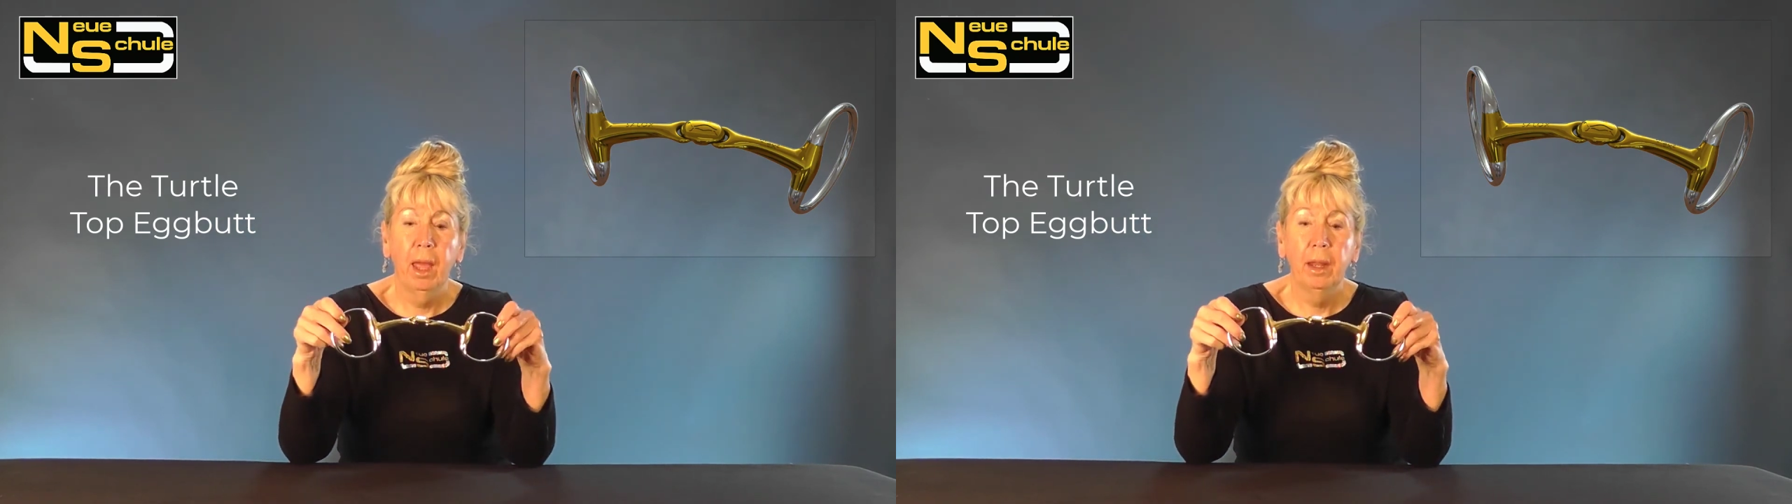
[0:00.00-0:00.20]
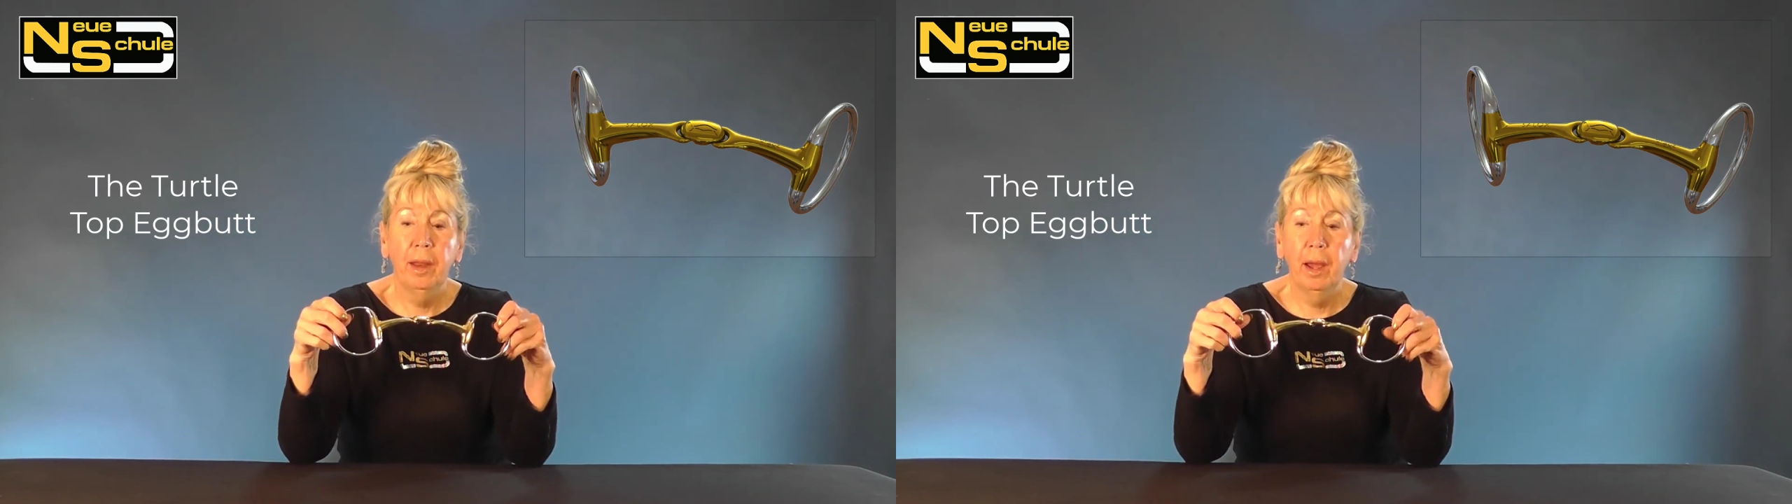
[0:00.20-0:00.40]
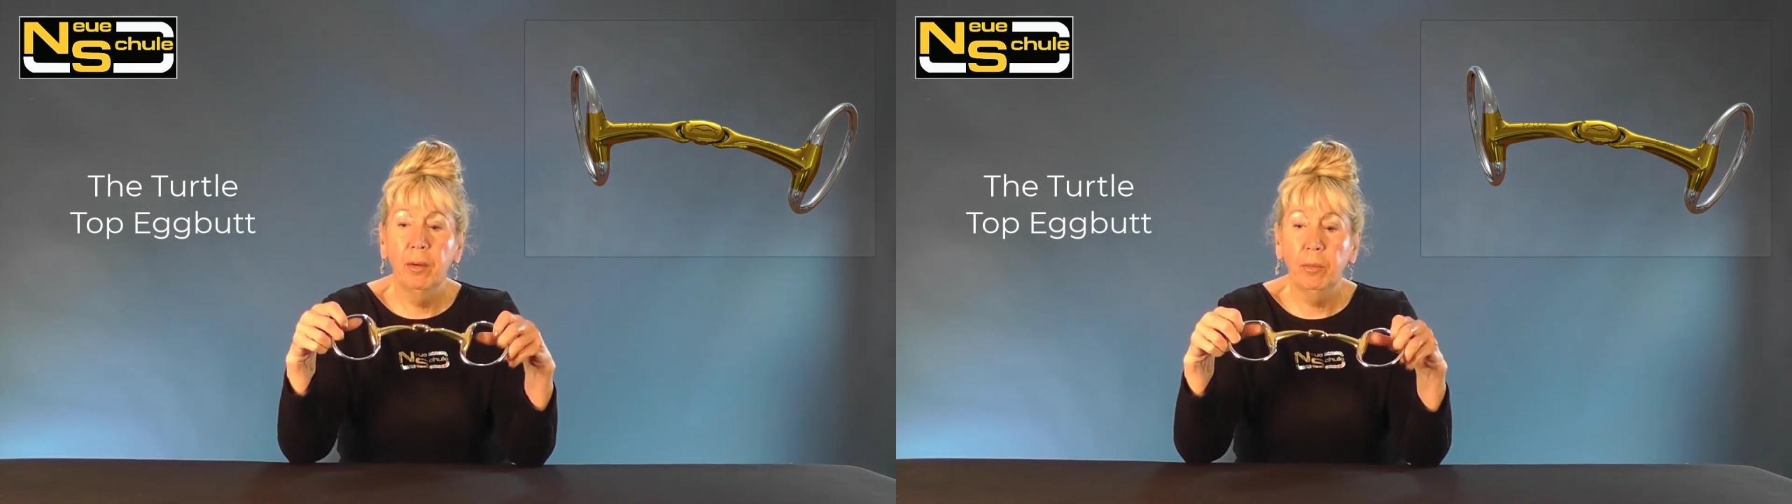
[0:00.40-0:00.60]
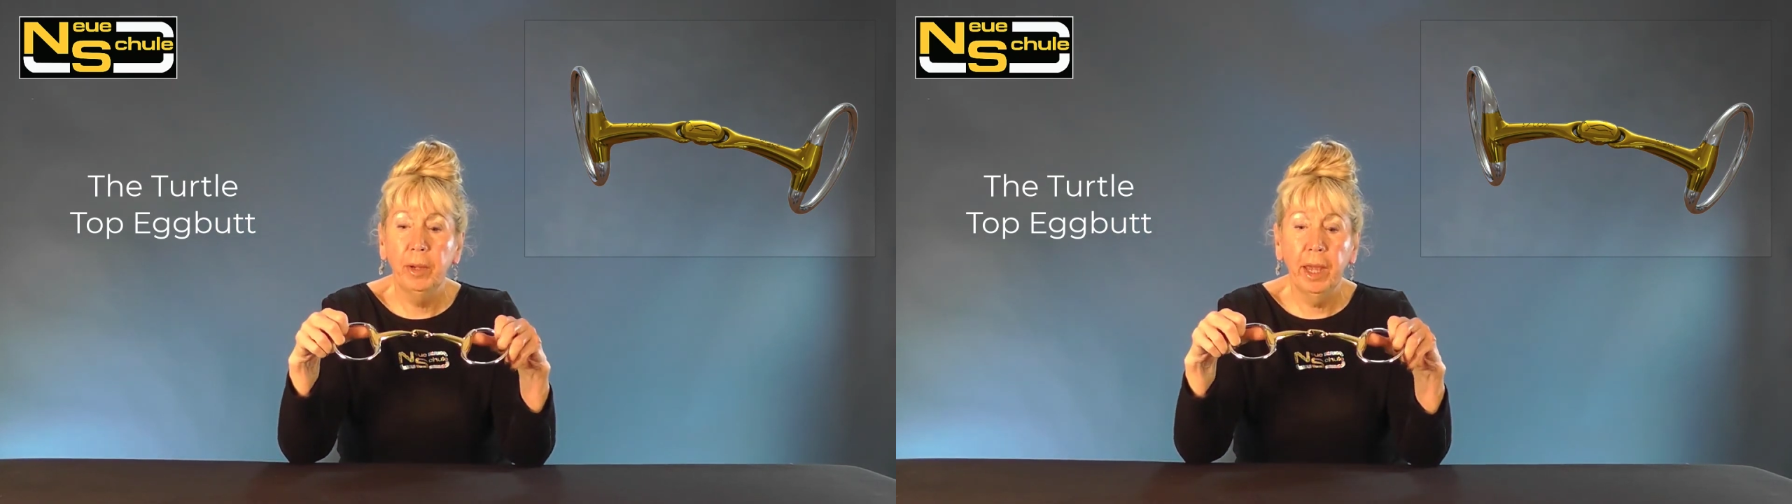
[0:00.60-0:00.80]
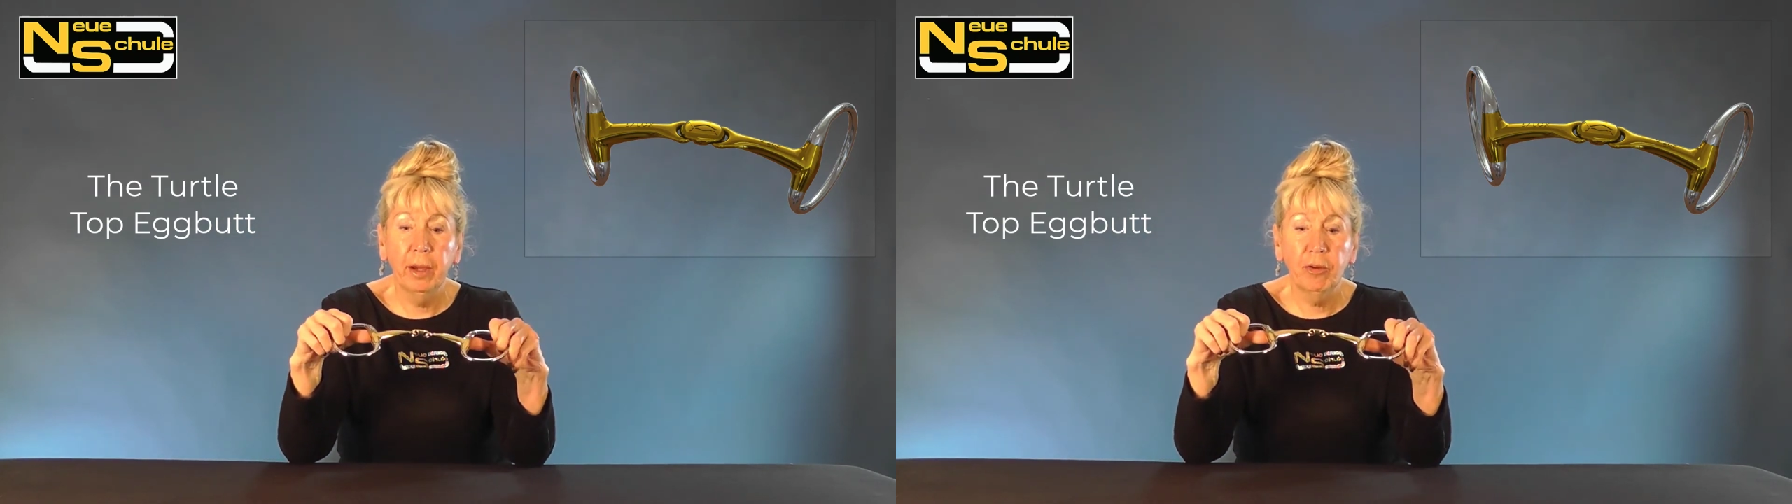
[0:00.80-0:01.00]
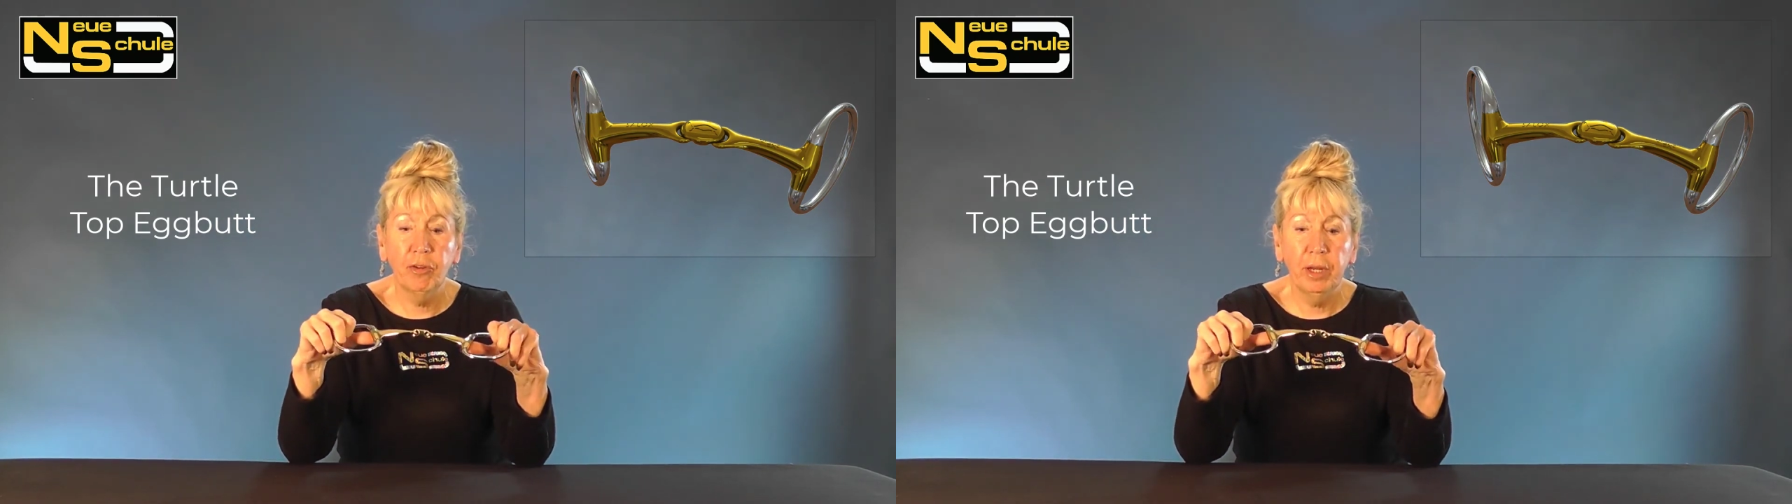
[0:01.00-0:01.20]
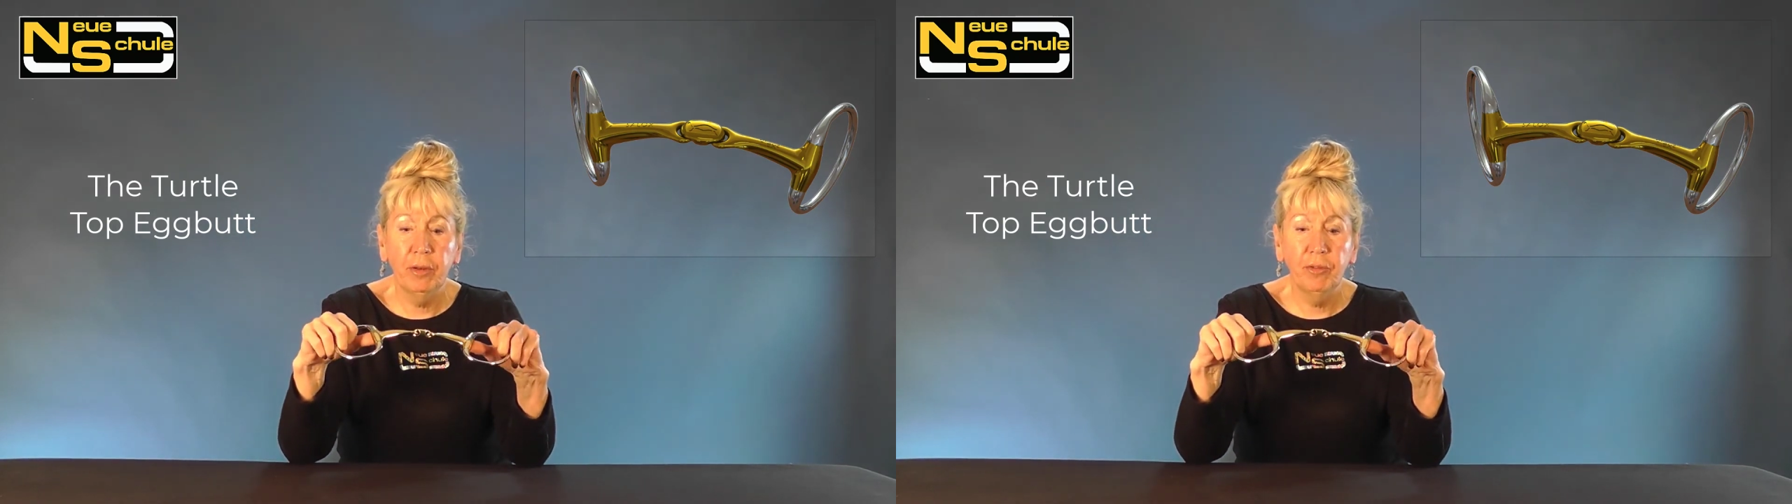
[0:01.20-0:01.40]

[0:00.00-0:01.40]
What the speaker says: Now, we actually